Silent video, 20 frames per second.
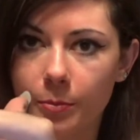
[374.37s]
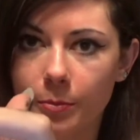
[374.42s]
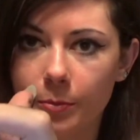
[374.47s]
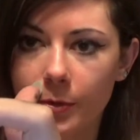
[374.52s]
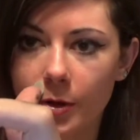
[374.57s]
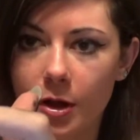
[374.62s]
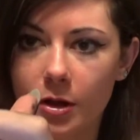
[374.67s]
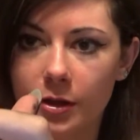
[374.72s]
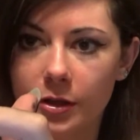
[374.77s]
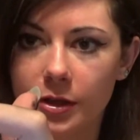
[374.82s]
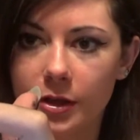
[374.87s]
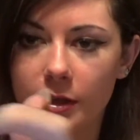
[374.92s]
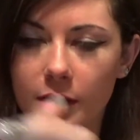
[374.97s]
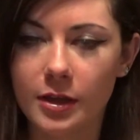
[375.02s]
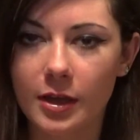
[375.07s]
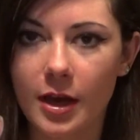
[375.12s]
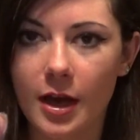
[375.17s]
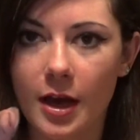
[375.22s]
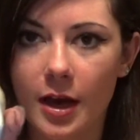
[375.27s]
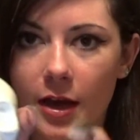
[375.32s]
color in
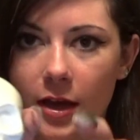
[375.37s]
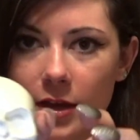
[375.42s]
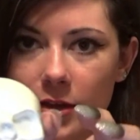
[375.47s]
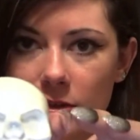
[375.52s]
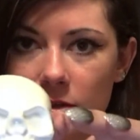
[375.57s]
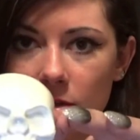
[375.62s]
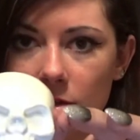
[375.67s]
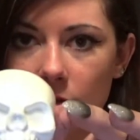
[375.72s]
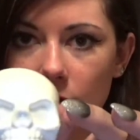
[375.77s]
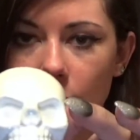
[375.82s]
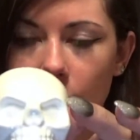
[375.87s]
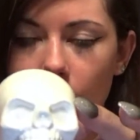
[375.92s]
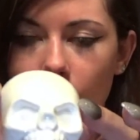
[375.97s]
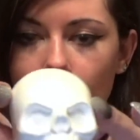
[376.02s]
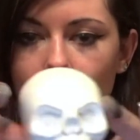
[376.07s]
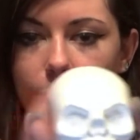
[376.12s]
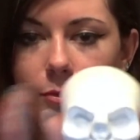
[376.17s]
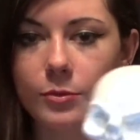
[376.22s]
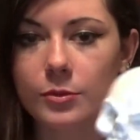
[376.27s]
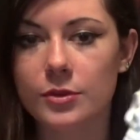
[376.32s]
the eyes,
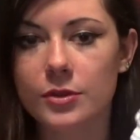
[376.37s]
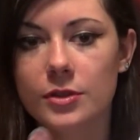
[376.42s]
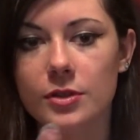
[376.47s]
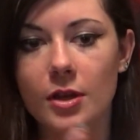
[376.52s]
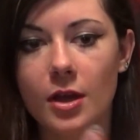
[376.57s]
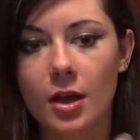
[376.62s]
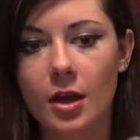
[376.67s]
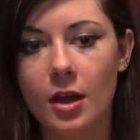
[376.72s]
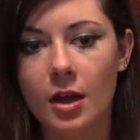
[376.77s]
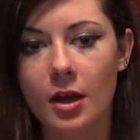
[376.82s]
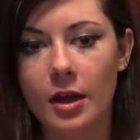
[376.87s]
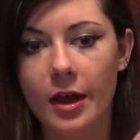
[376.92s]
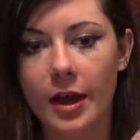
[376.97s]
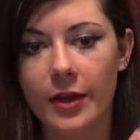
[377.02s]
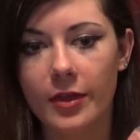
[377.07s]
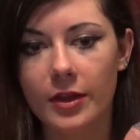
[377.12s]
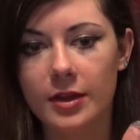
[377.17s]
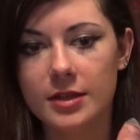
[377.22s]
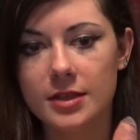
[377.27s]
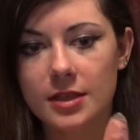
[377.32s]
nose,
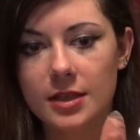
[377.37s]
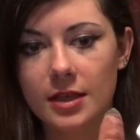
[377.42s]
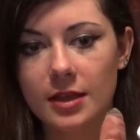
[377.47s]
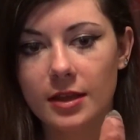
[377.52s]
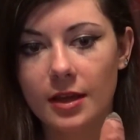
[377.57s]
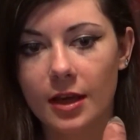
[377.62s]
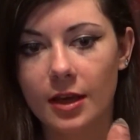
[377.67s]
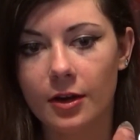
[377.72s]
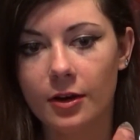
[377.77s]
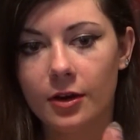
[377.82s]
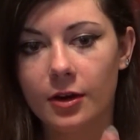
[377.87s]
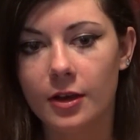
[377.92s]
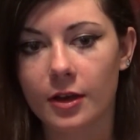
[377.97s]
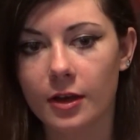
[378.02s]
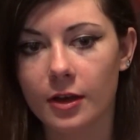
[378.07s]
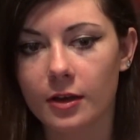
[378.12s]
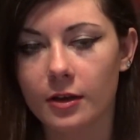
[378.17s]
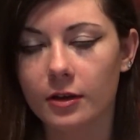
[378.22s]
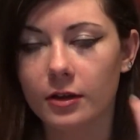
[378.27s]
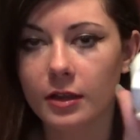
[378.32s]
and the teeth
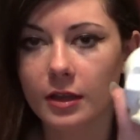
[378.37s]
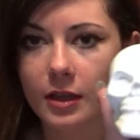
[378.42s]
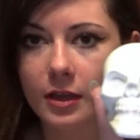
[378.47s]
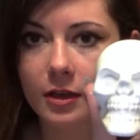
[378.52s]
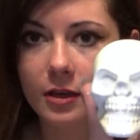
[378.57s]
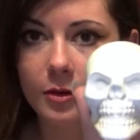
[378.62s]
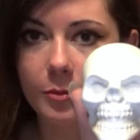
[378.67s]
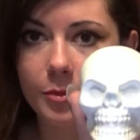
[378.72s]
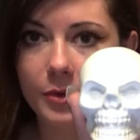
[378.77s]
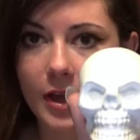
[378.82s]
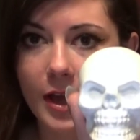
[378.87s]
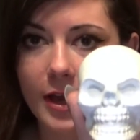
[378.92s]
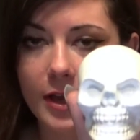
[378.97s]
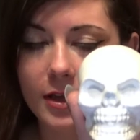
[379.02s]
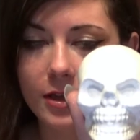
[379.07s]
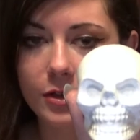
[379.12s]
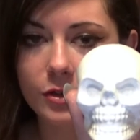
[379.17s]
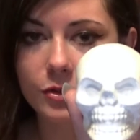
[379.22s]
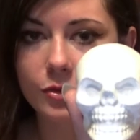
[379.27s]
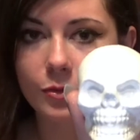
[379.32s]
area in
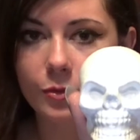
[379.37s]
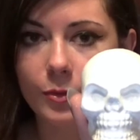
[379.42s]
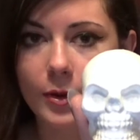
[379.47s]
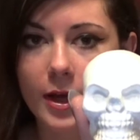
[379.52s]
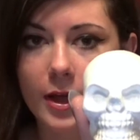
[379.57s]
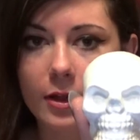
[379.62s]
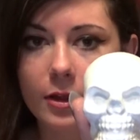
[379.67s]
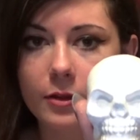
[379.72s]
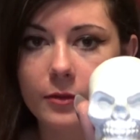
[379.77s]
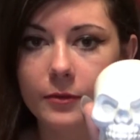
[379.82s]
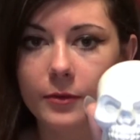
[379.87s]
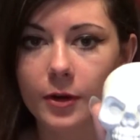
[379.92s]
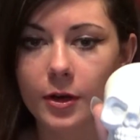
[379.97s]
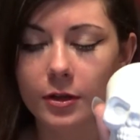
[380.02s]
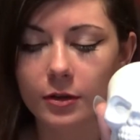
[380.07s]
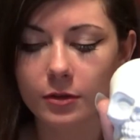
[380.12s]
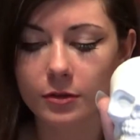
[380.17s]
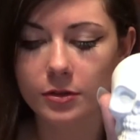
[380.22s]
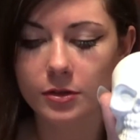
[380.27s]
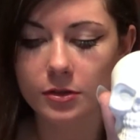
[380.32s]
black as well for our
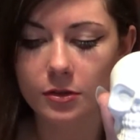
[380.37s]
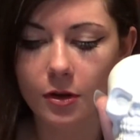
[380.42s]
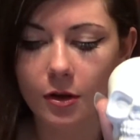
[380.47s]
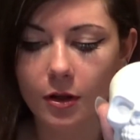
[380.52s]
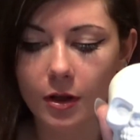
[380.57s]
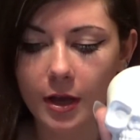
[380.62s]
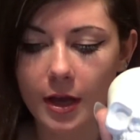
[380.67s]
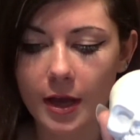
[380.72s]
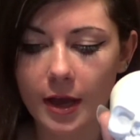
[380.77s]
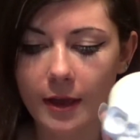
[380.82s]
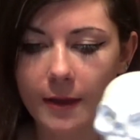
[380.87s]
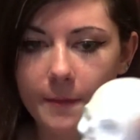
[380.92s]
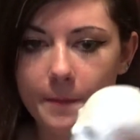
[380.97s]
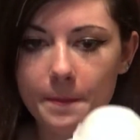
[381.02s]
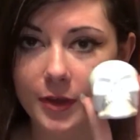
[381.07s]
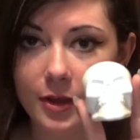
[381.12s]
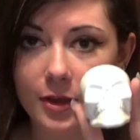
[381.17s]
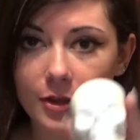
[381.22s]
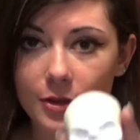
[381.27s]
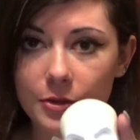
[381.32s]
little skull guy.
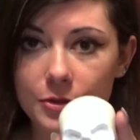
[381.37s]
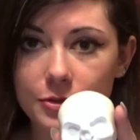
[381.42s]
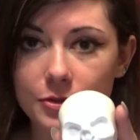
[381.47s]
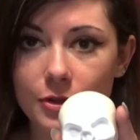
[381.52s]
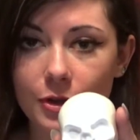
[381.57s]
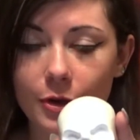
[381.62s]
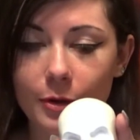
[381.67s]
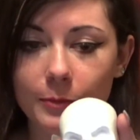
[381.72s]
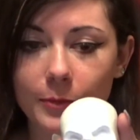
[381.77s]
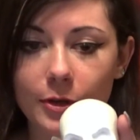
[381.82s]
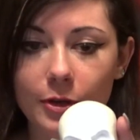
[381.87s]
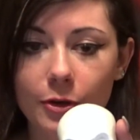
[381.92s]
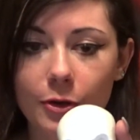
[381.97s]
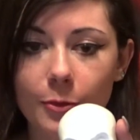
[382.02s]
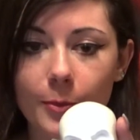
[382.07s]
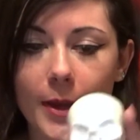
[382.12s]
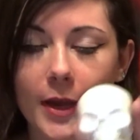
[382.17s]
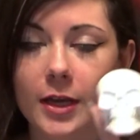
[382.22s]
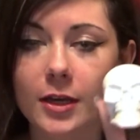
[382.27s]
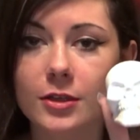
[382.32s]
So I'm going to go
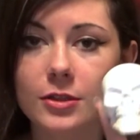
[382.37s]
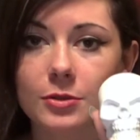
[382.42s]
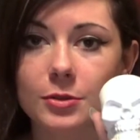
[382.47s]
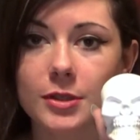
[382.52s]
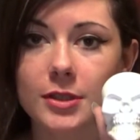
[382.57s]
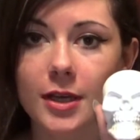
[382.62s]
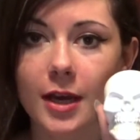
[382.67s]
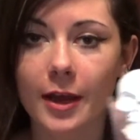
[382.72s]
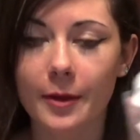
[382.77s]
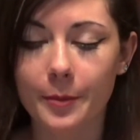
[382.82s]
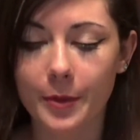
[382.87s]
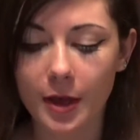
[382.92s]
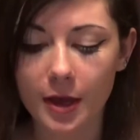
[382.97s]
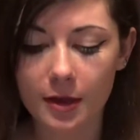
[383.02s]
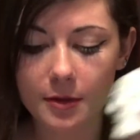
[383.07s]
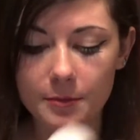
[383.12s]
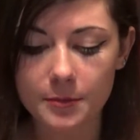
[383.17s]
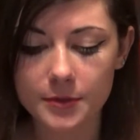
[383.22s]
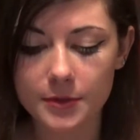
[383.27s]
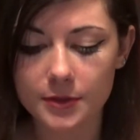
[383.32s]
back into a time
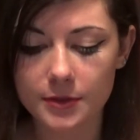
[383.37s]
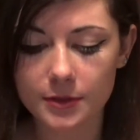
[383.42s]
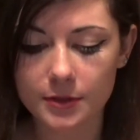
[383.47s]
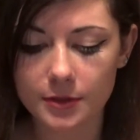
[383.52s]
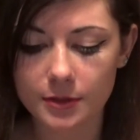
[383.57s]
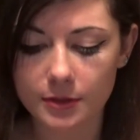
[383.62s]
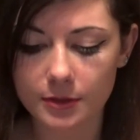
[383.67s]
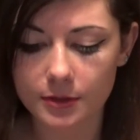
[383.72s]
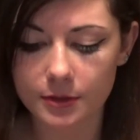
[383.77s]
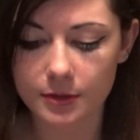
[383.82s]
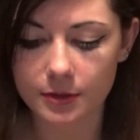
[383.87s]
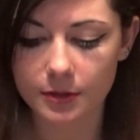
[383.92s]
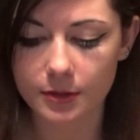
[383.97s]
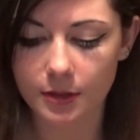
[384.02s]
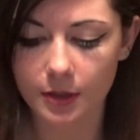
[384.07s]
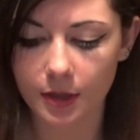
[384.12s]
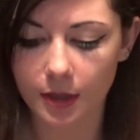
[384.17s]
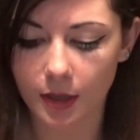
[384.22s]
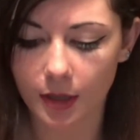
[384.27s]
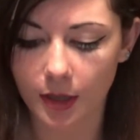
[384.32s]
lapse
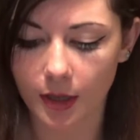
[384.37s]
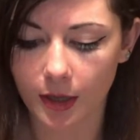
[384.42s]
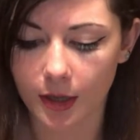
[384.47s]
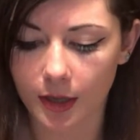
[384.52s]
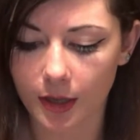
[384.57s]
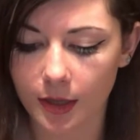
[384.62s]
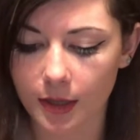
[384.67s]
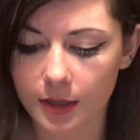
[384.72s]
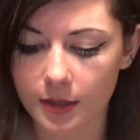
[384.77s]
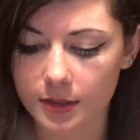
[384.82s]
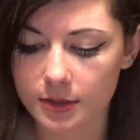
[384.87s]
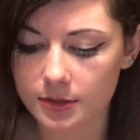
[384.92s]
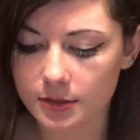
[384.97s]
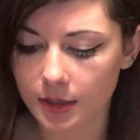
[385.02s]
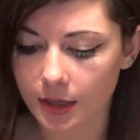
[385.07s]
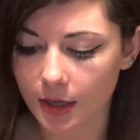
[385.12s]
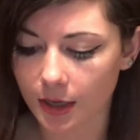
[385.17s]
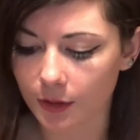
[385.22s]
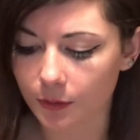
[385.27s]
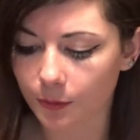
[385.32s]
and
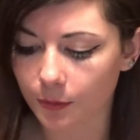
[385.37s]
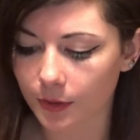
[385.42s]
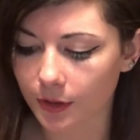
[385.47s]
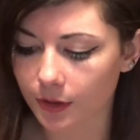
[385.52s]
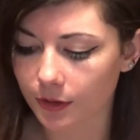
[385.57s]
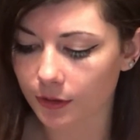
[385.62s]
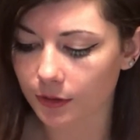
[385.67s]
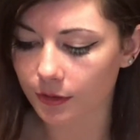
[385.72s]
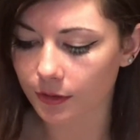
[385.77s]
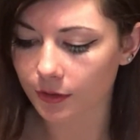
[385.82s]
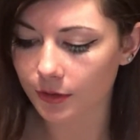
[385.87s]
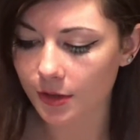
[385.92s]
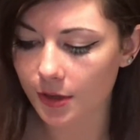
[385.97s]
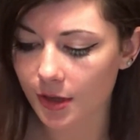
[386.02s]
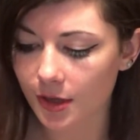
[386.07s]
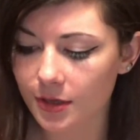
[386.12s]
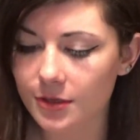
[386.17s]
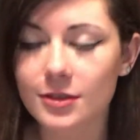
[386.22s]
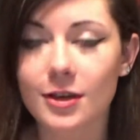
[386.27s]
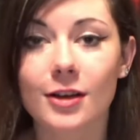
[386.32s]
I will
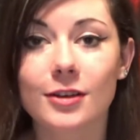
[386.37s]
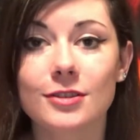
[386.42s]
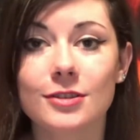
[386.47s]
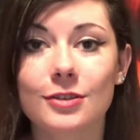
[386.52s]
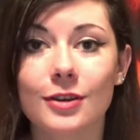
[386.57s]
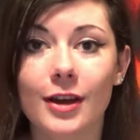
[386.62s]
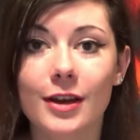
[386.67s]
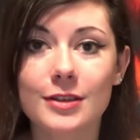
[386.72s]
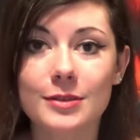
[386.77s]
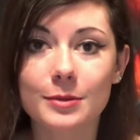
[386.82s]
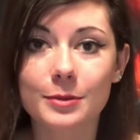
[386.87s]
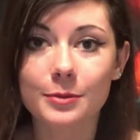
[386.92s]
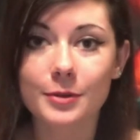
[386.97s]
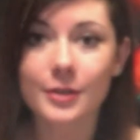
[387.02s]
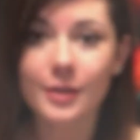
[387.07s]
talk to you guys when we're